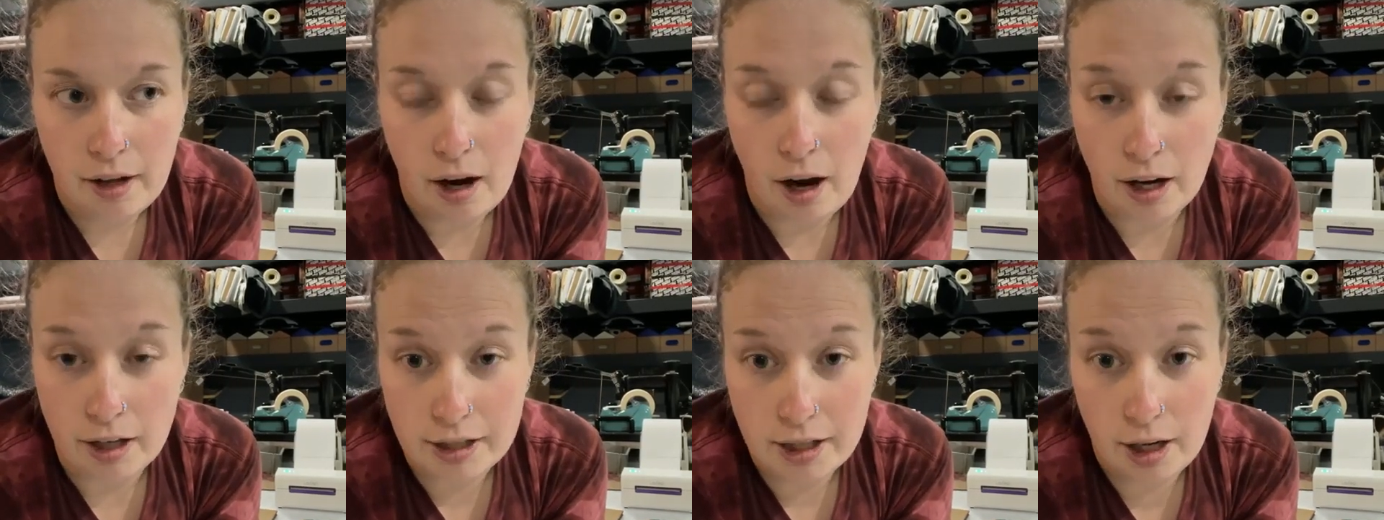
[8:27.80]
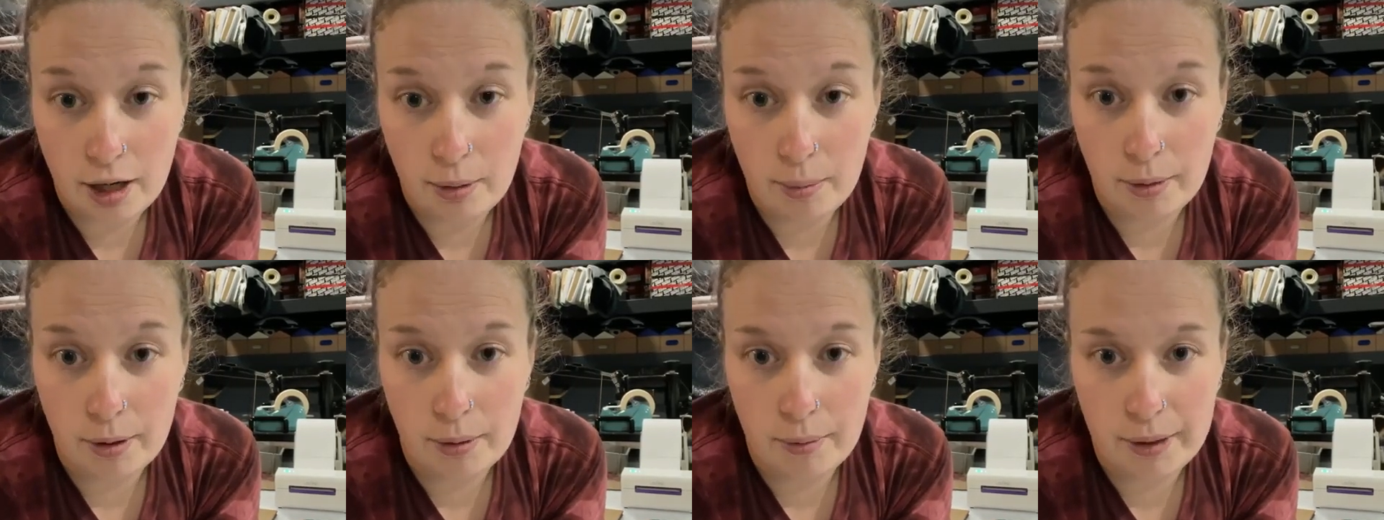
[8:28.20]

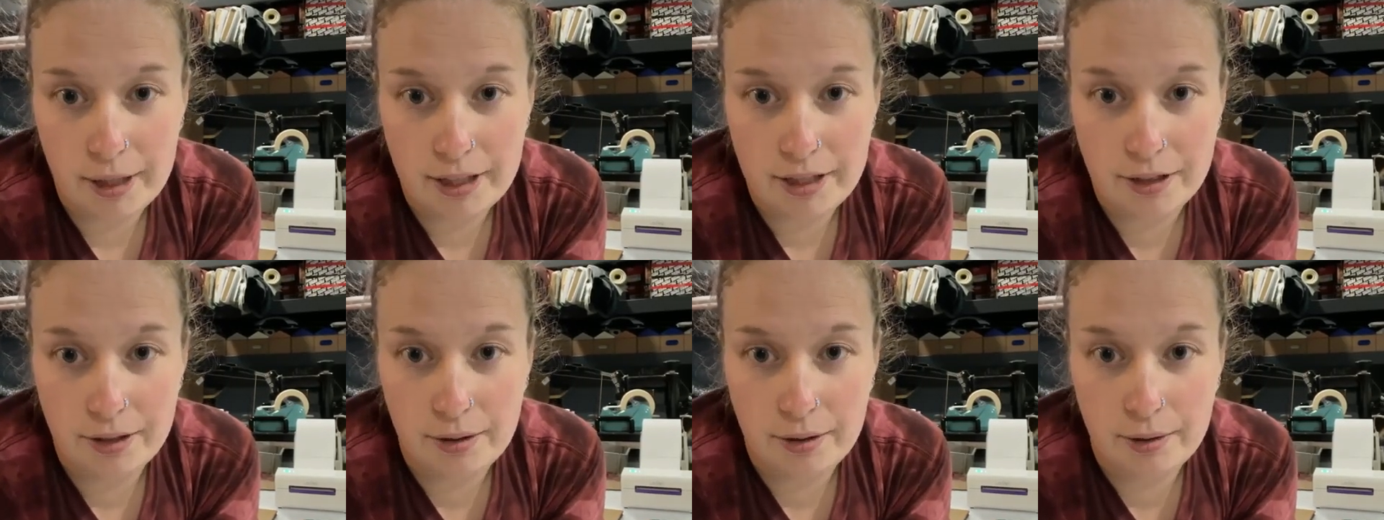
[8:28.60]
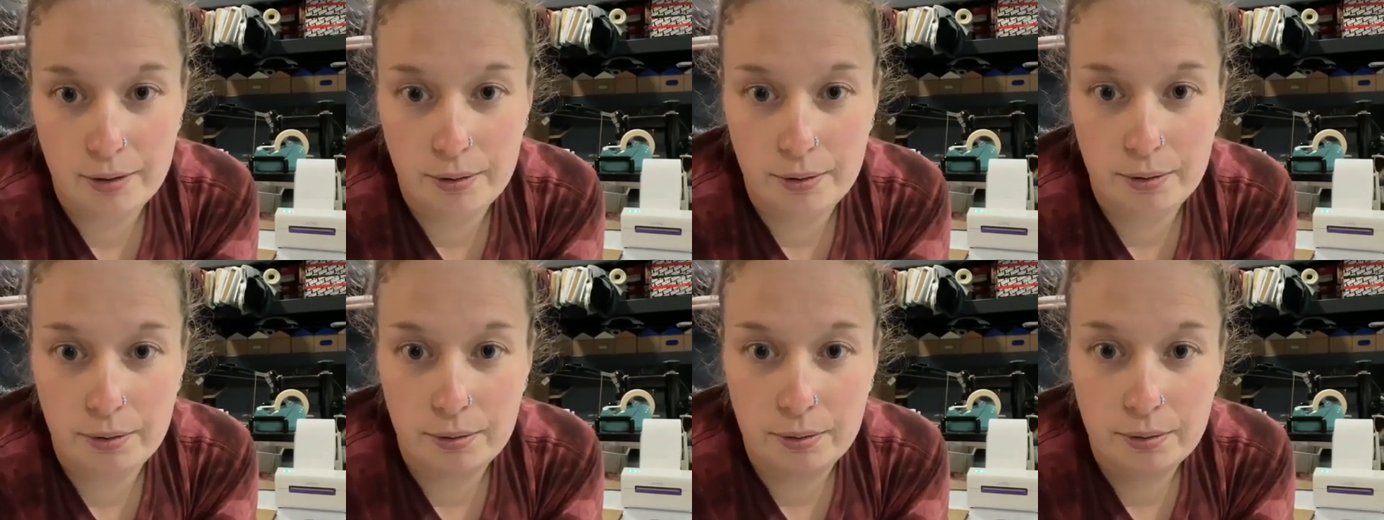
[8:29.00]
October we
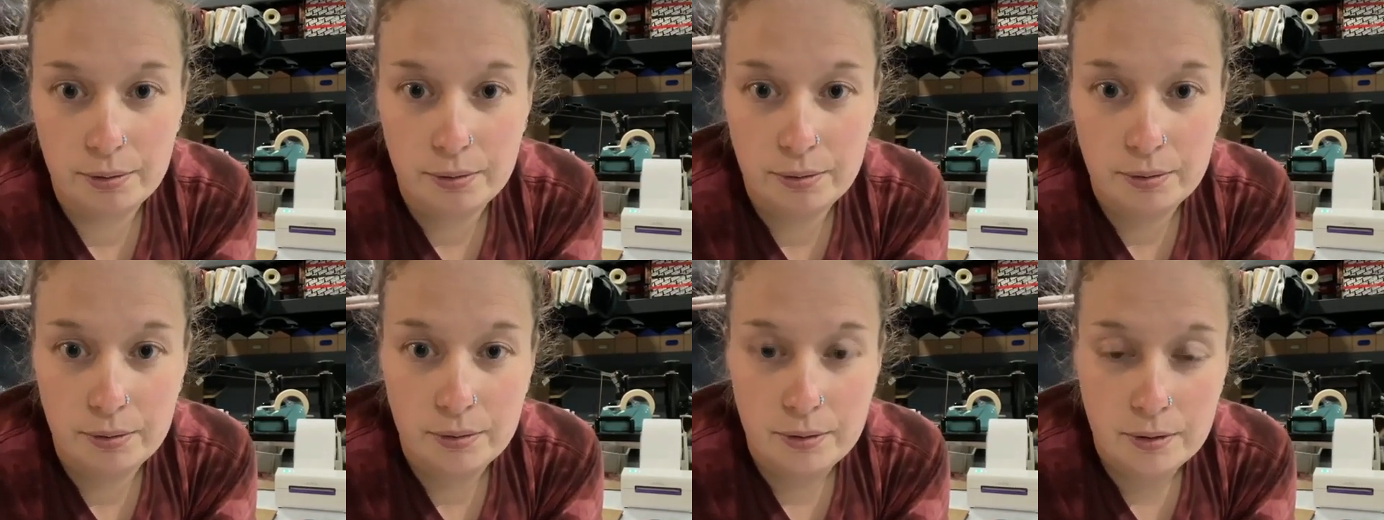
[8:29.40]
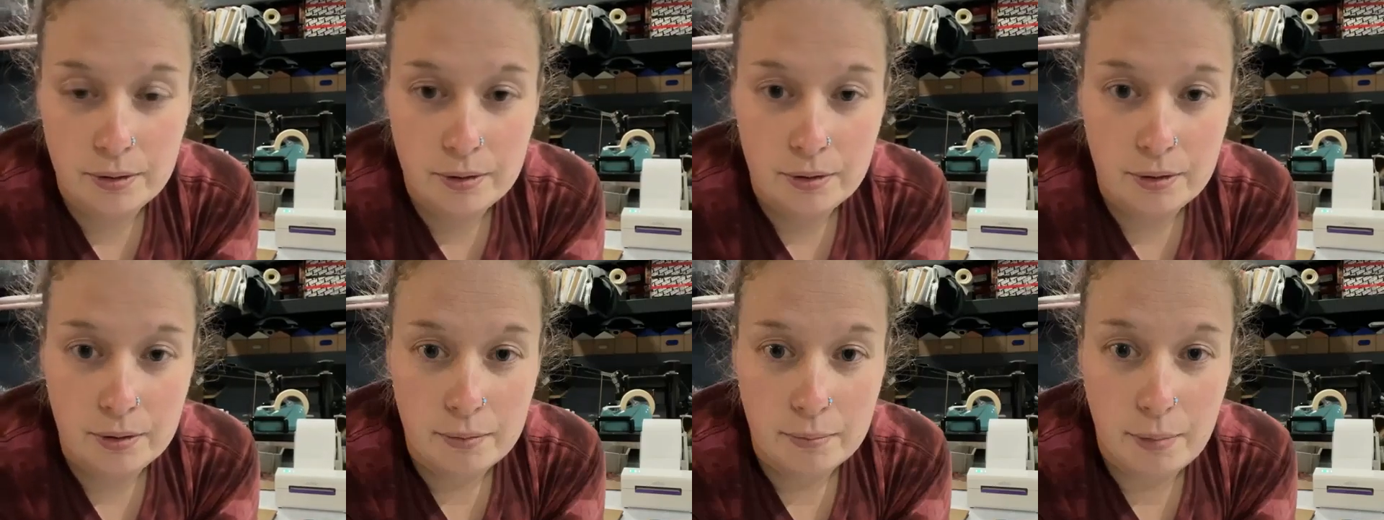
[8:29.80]
do
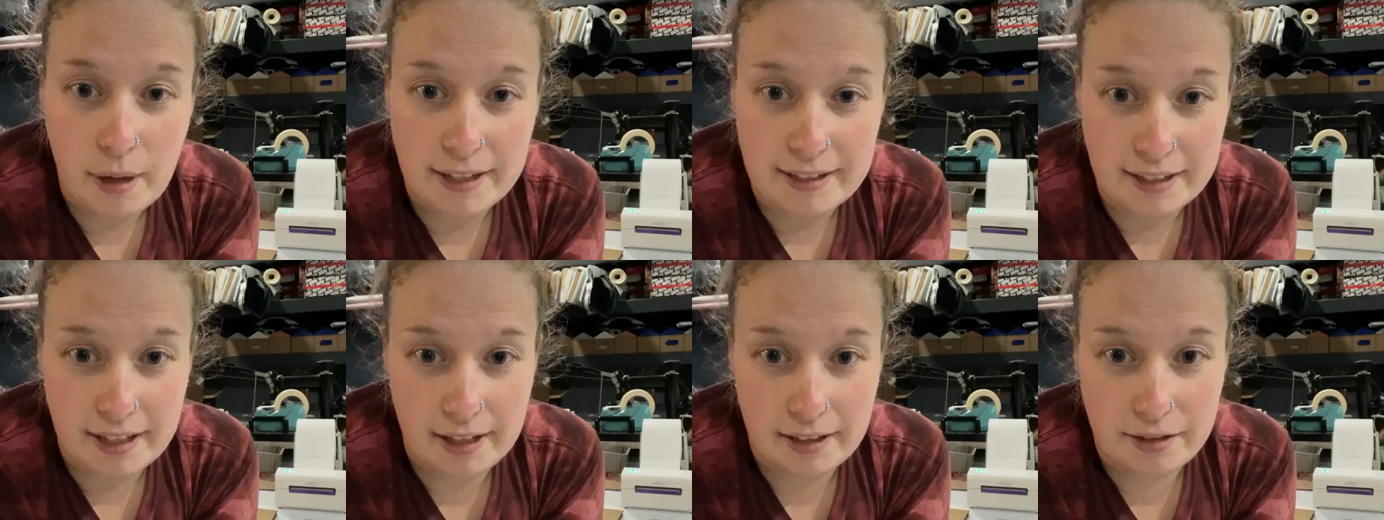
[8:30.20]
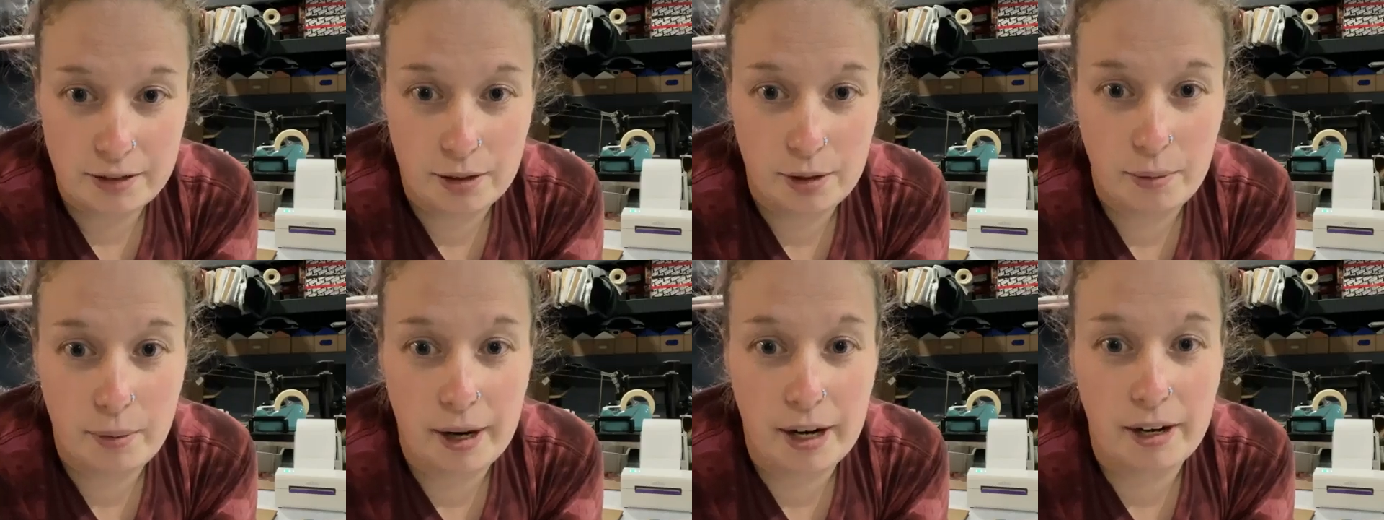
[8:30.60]
breast
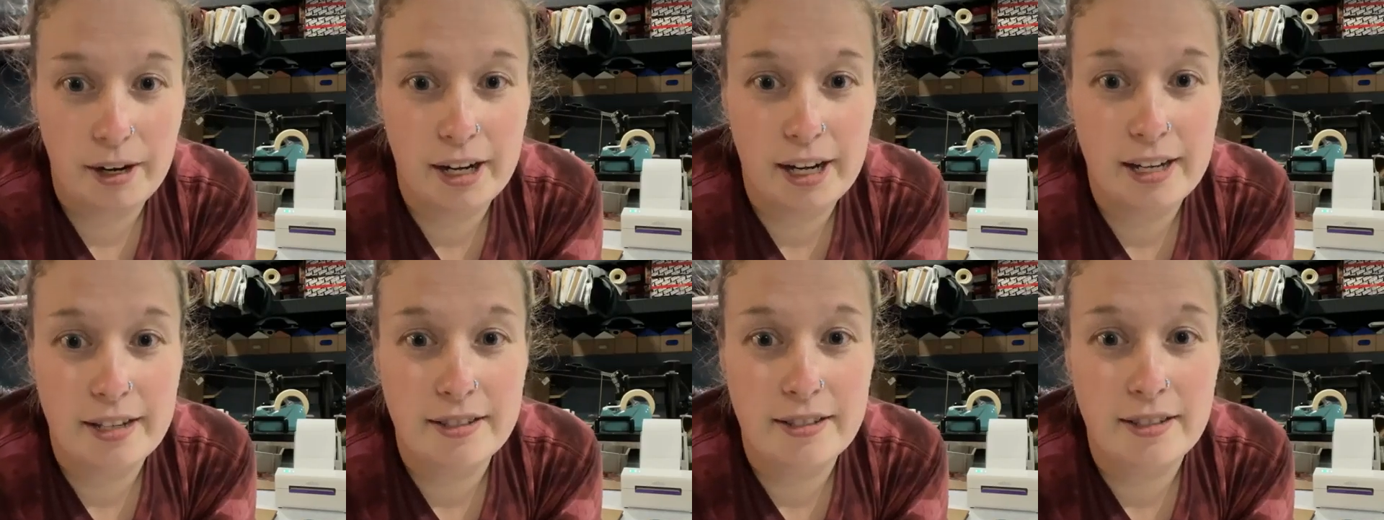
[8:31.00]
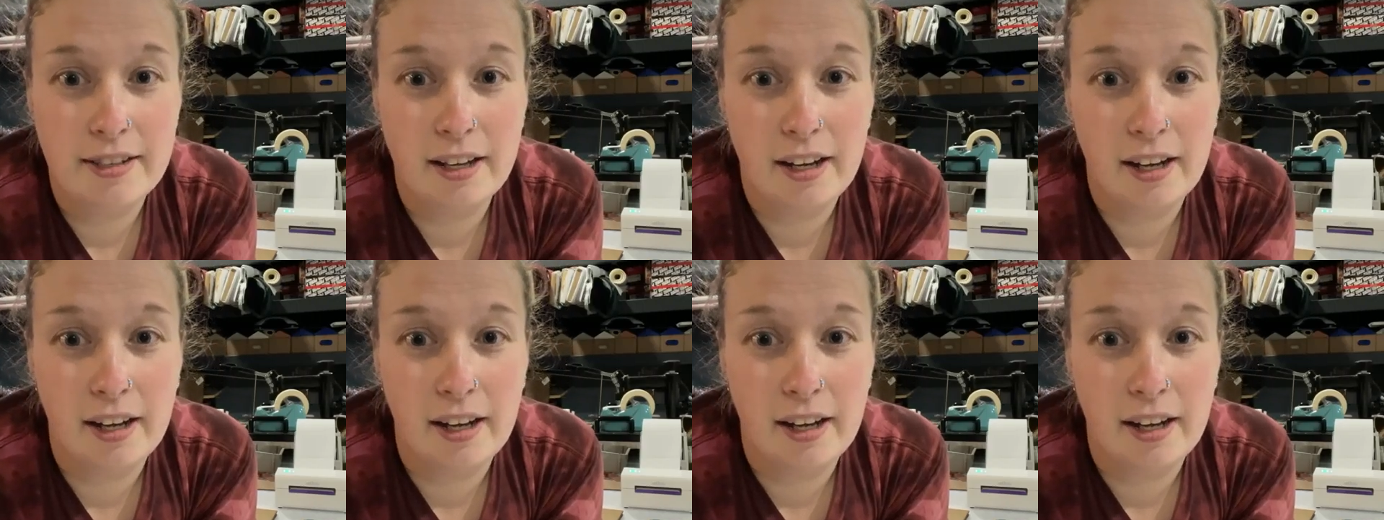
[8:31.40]
cancer awareness.